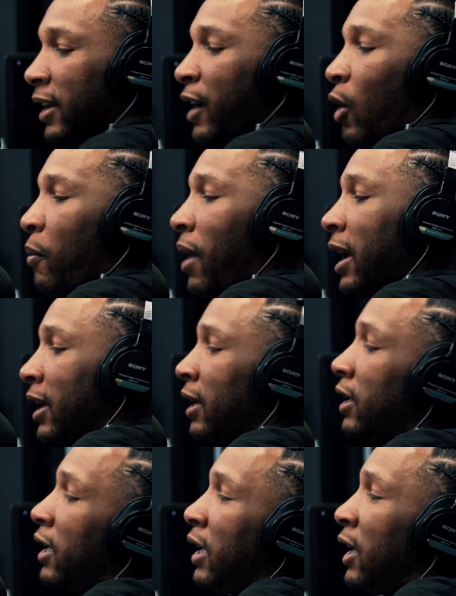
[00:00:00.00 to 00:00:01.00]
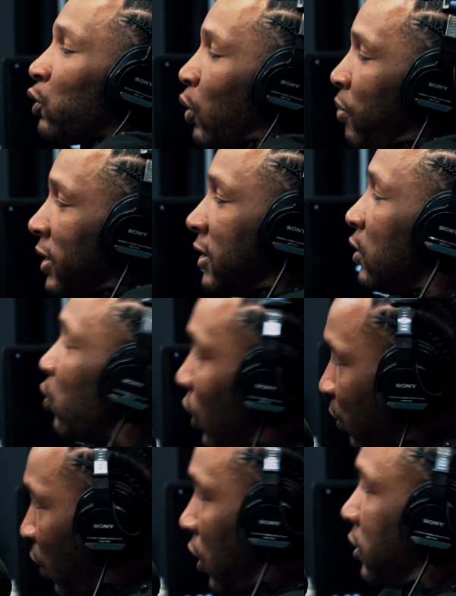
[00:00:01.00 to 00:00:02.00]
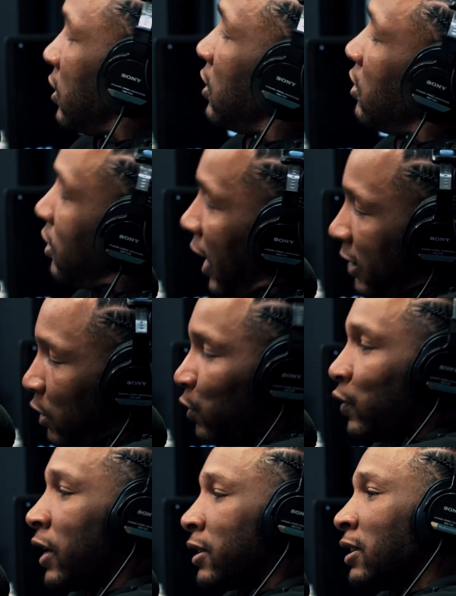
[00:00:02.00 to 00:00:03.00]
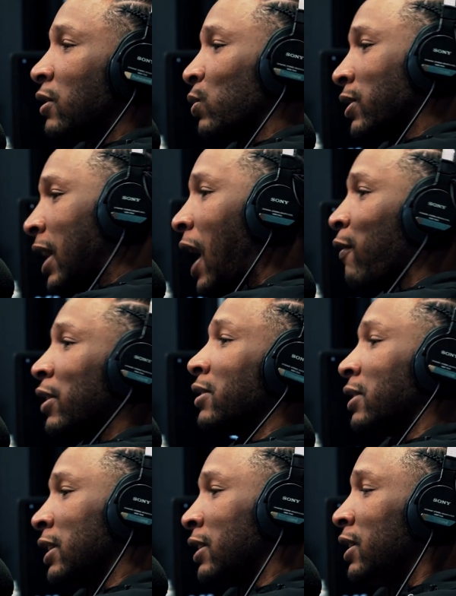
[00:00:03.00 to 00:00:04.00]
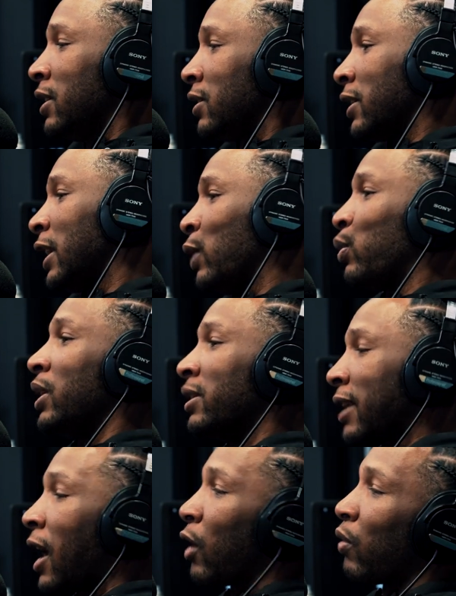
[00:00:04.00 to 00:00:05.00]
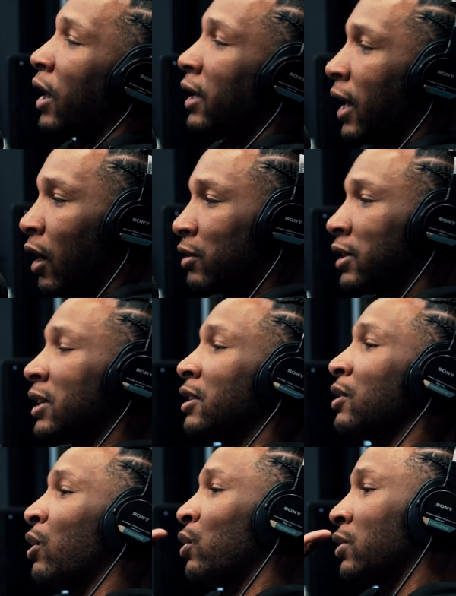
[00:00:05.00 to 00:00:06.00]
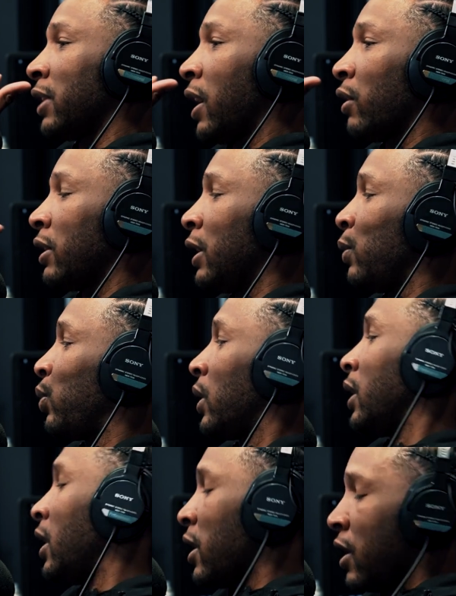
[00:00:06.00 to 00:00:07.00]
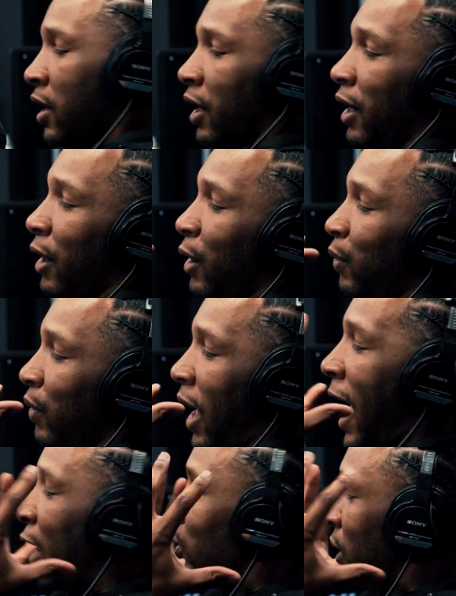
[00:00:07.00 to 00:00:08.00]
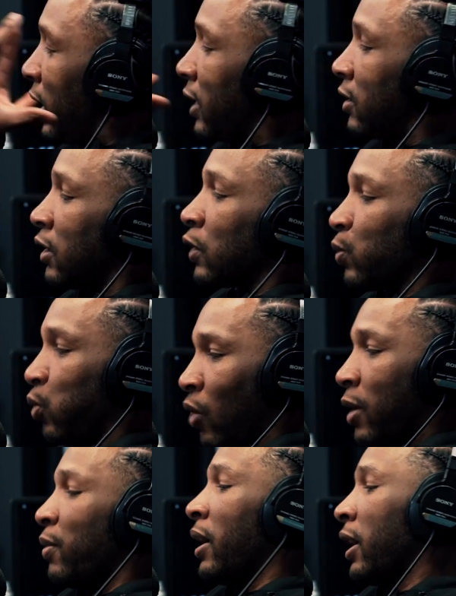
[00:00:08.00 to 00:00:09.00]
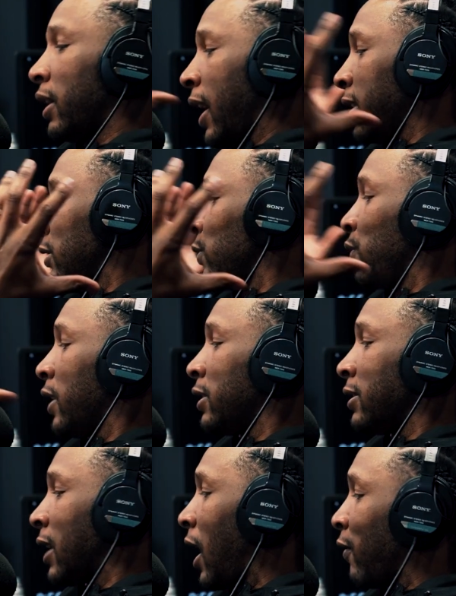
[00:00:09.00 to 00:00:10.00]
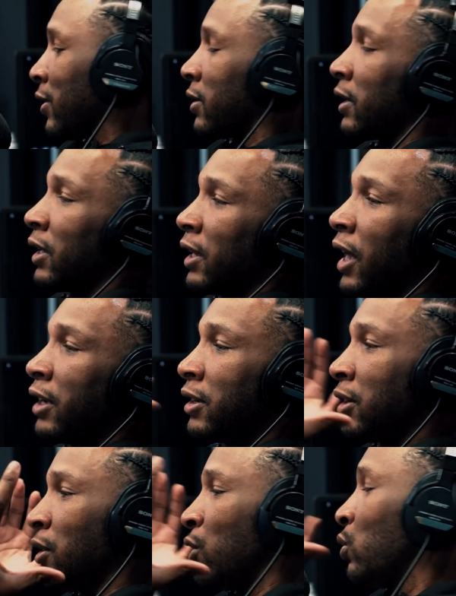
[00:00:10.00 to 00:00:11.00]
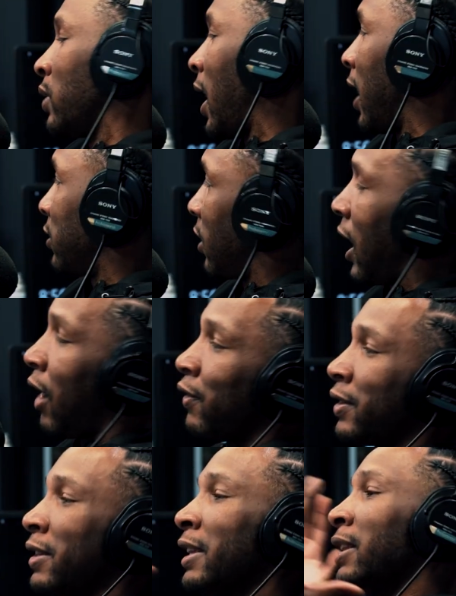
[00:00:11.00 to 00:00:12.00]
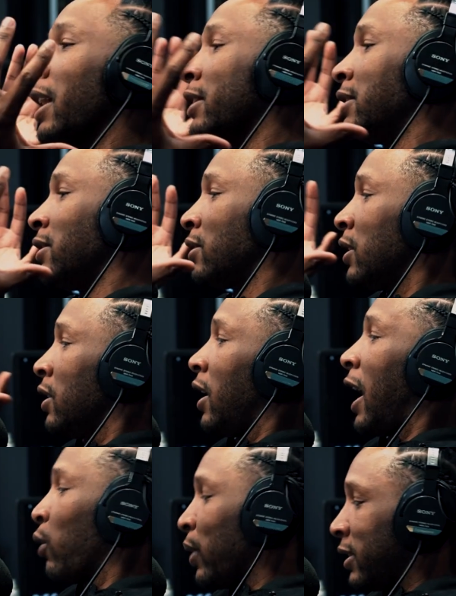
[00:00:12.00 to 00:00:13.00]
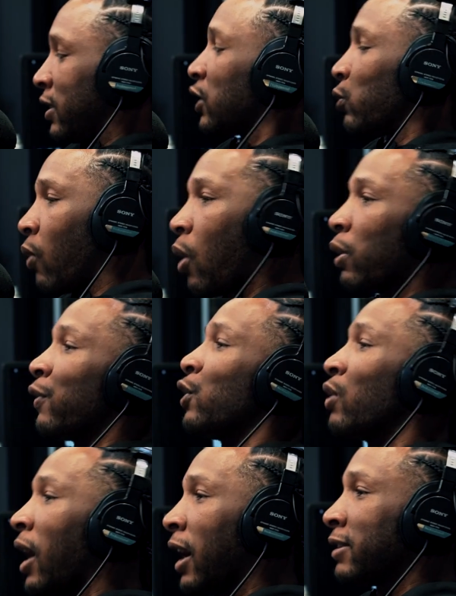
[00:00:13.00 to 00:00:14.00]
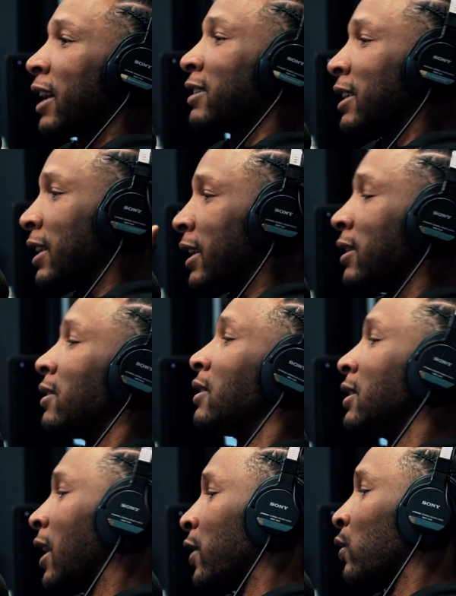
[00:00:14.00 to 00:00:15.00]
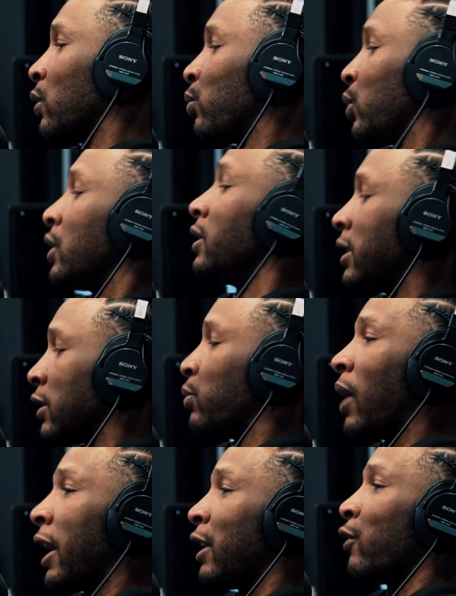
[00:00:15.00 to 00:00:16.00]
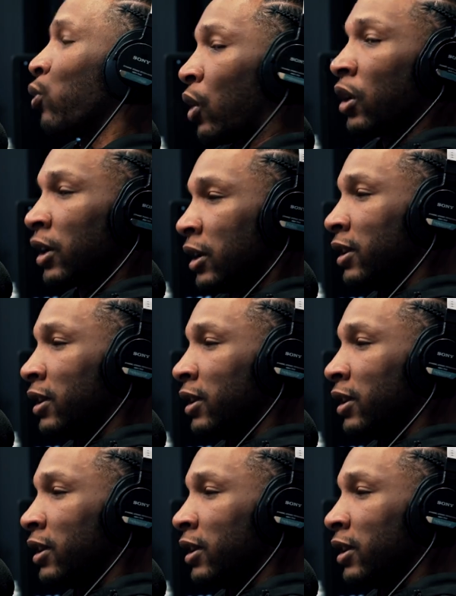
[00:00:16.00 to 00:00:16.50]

They are Mike and Keys. We're missing one person, Casey Veggies, which obviously the EP is out right now. Ten Toes Down EP. Um, how do we get to this point, man? Casey Veggie's obviously a legend. You guys are obviously legends. How do we get to this moment of you guys actually getting together and putting this body of work